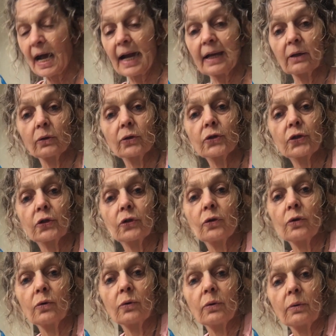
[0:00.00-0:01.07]
I
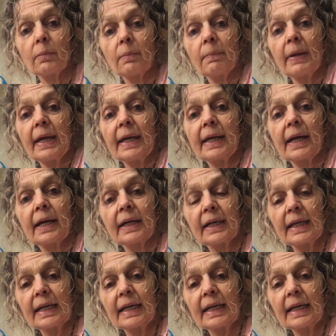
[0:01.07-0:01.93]
also make